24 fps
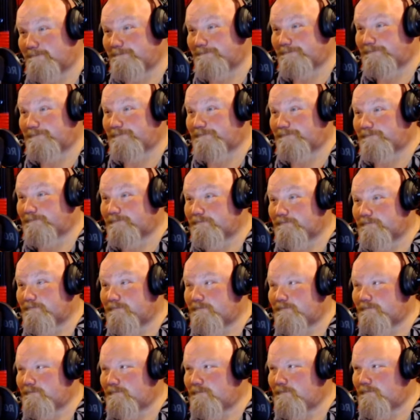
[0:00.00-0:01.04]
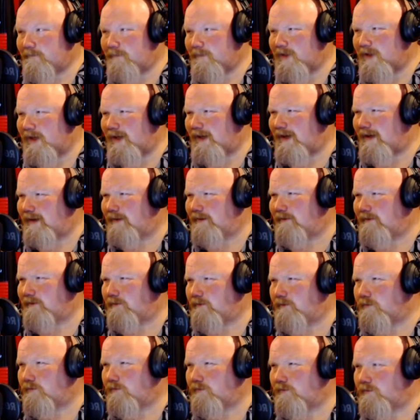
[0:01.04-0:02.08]
Mm-hmm.
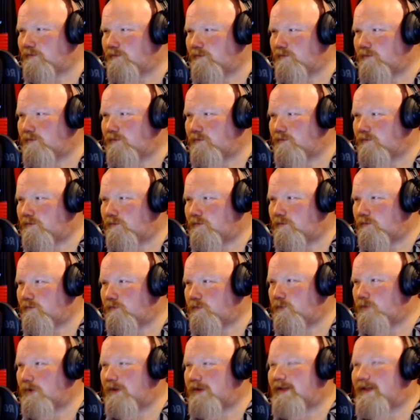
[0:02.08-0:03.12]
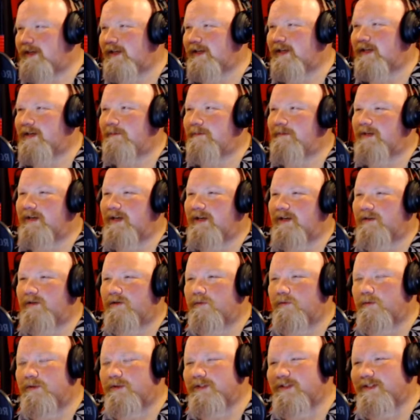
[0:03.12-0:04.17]
And what did it come down to?
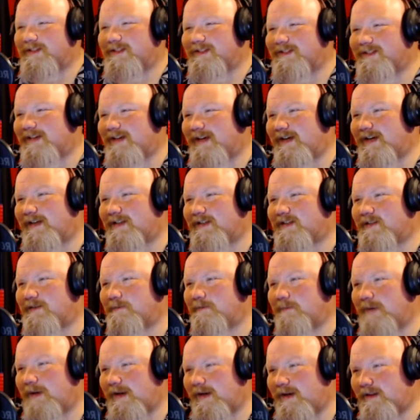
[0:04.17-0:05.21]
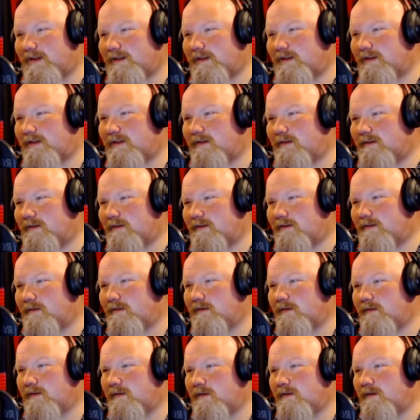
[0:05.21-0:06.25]
Was it science and math?
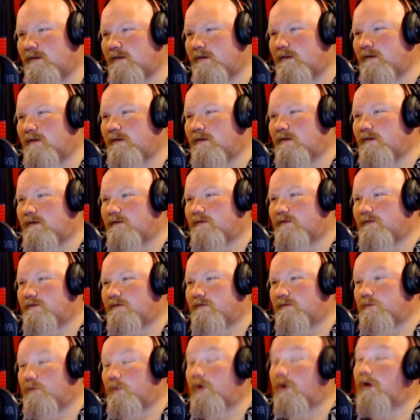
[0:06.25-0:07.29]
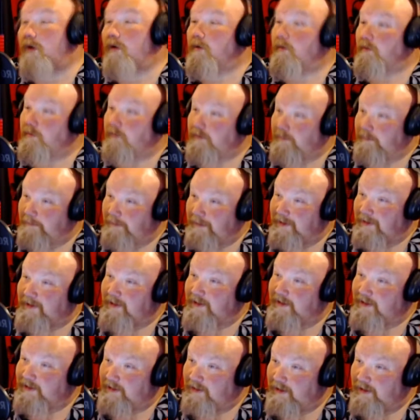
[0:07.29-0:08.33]
Just math. Well, but the
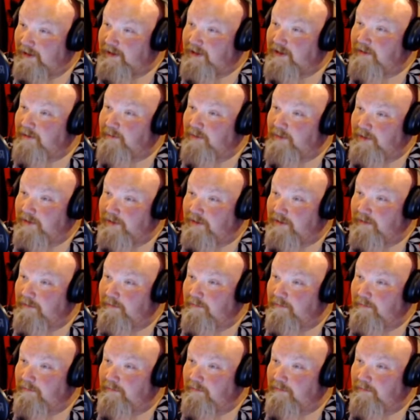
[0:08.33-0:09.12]
discussion was